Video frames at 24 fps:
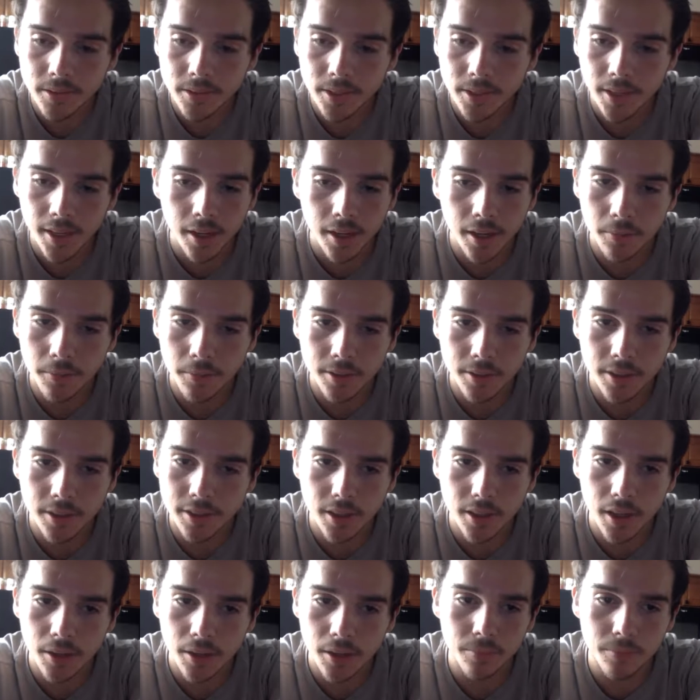yeah,
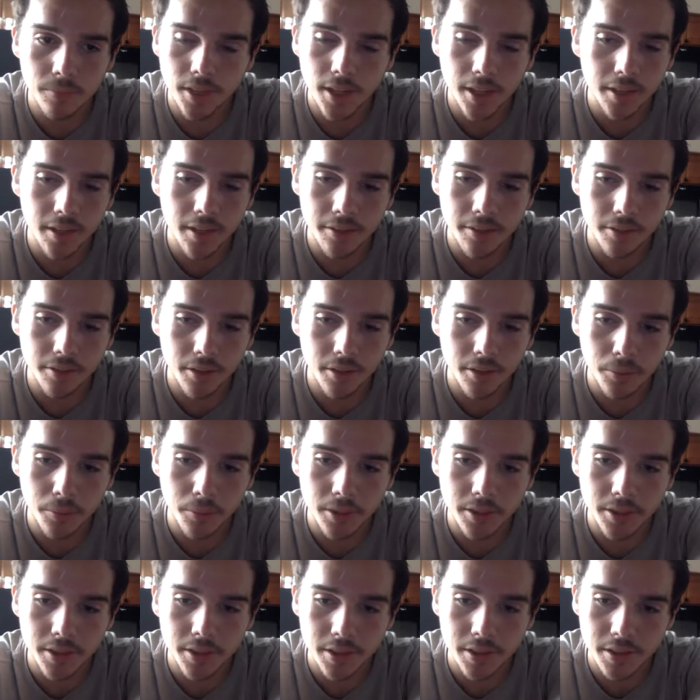I definitely
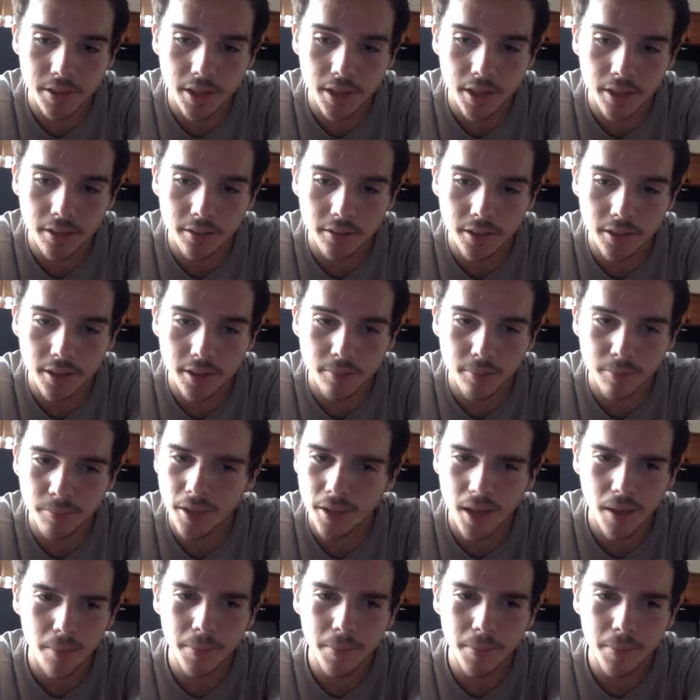wouldn't discount them. I